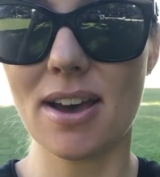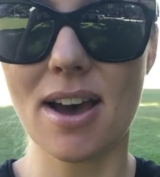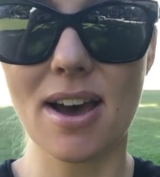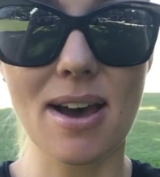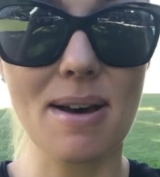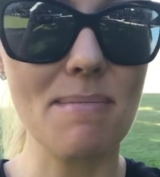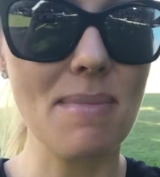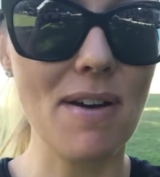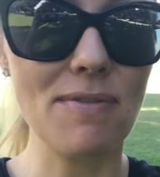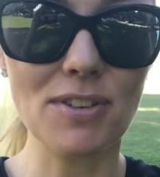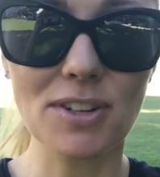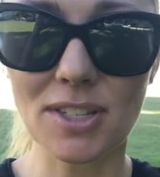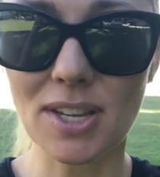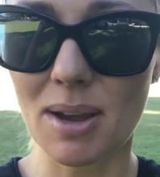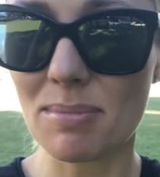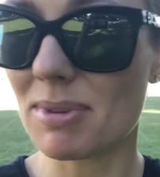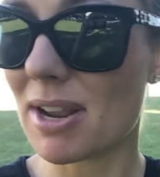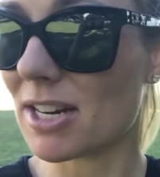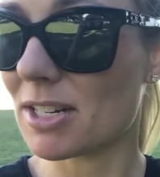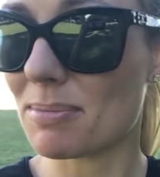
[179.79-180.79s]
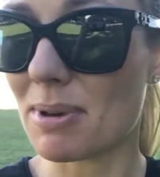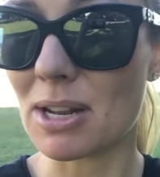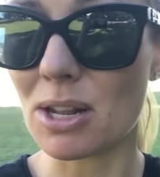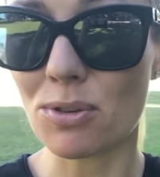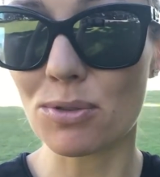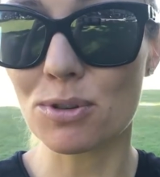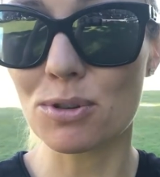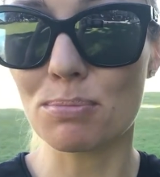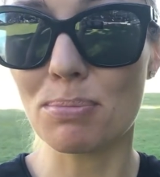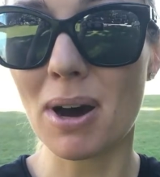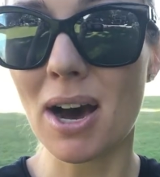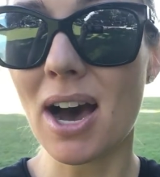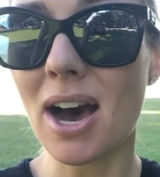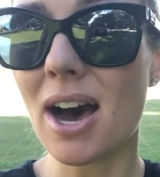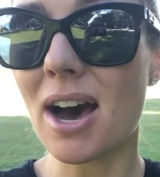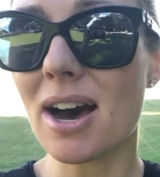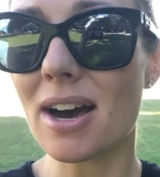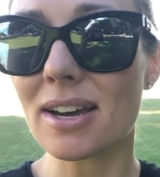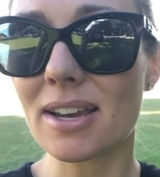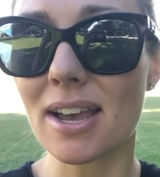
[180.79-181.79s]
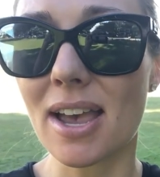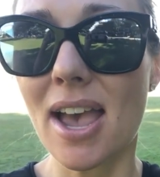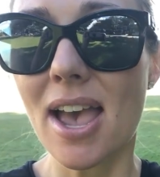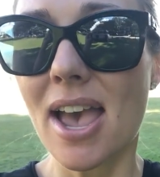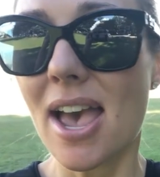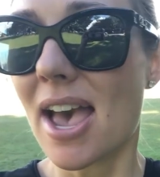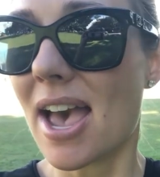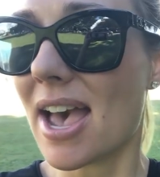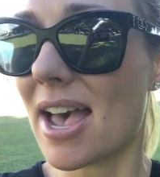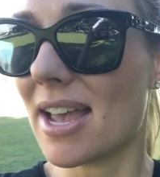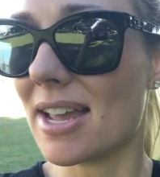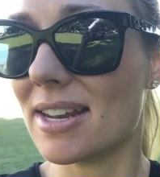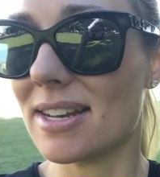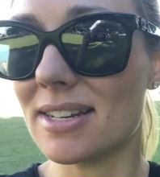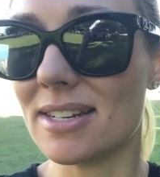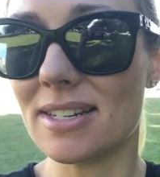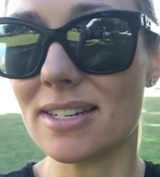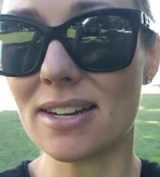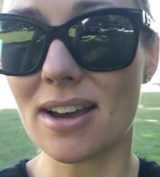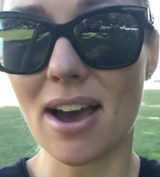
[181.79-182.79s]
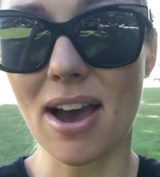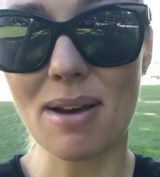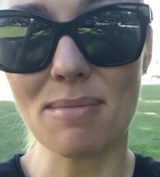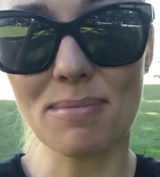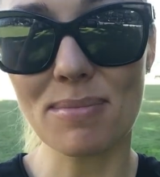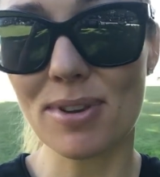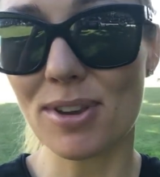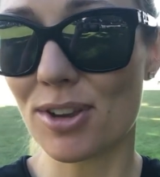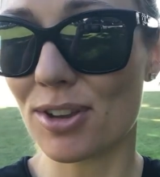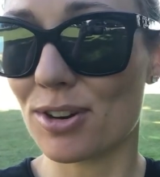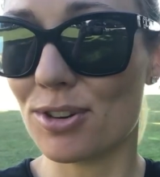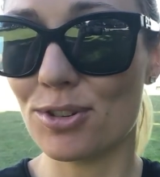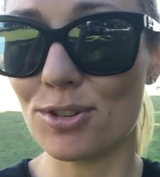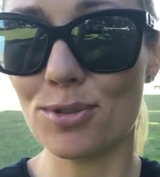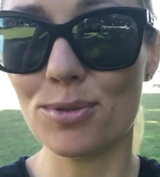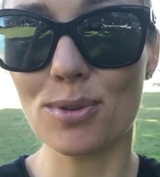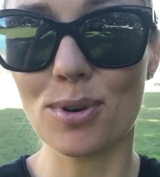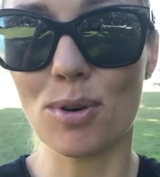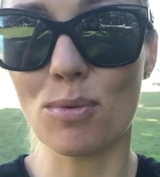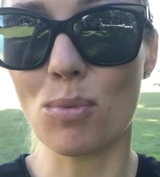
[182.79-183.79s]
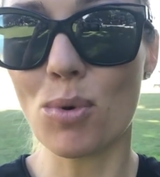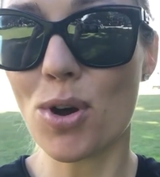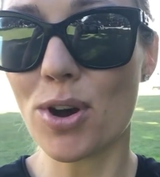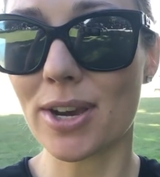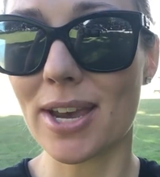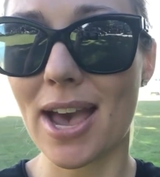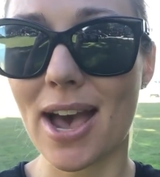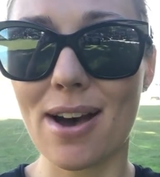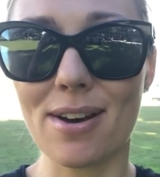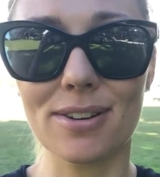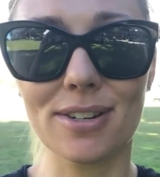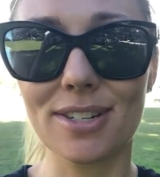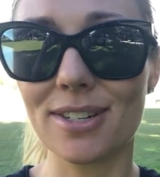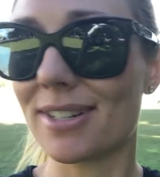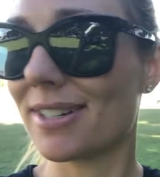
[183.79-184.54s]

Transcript: Um, I've just come down to my local park and I'm gonna do a workout